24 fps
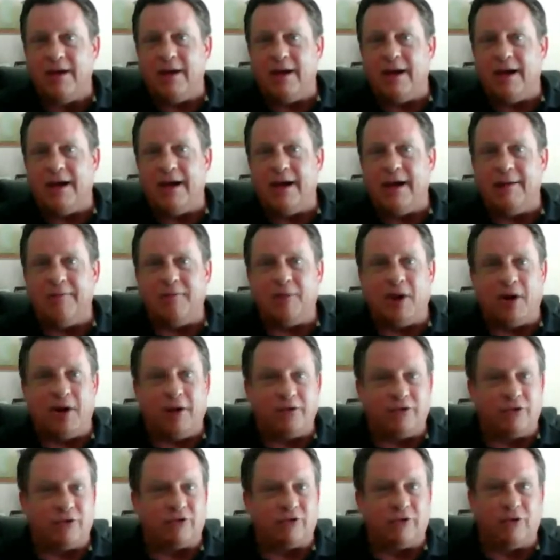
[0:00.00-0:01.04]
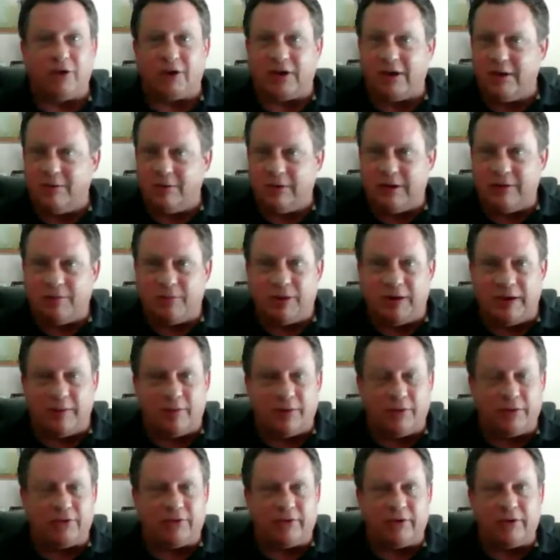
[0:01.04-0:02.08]
are just looking to meet
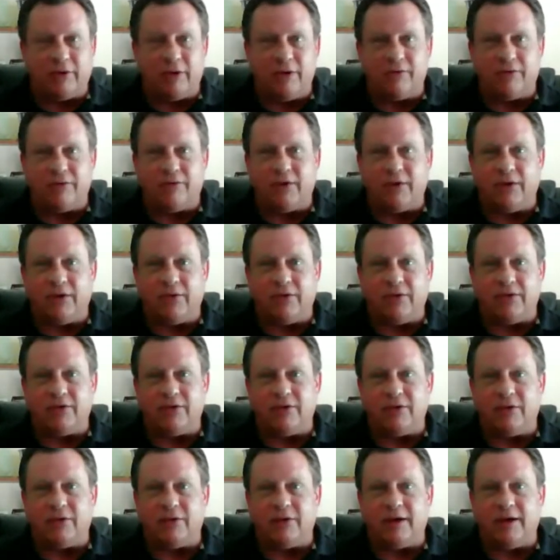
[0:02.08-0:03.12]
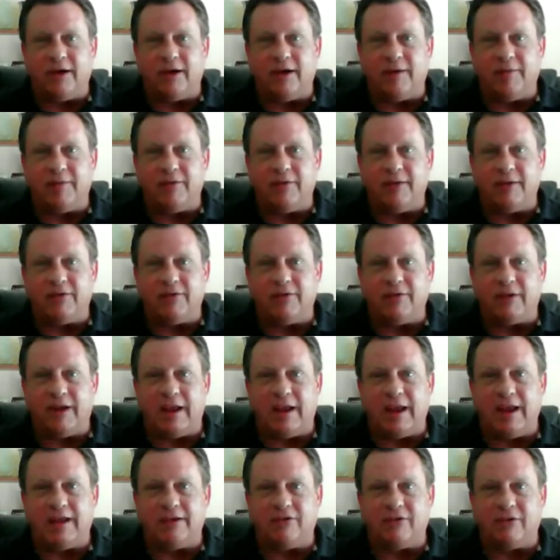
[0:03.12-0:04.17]
people, so don't feel that you
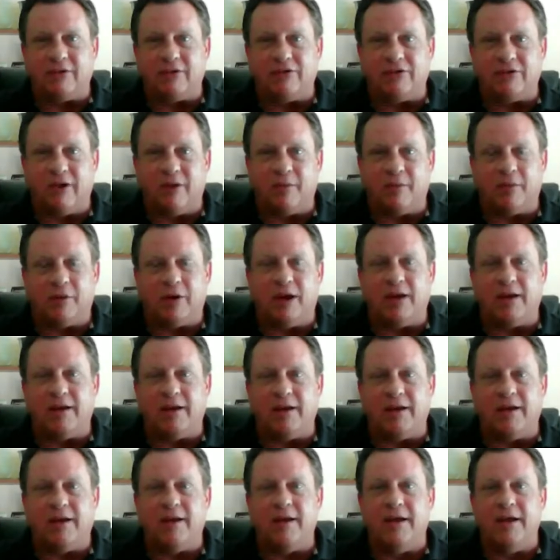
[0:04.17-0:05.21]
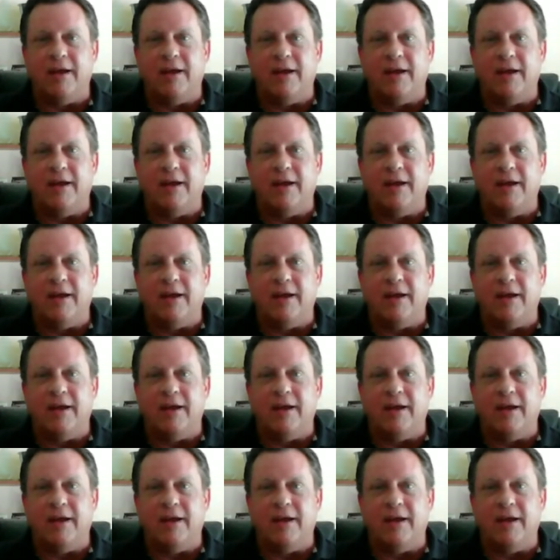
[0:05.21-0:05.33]
can't just jump right in.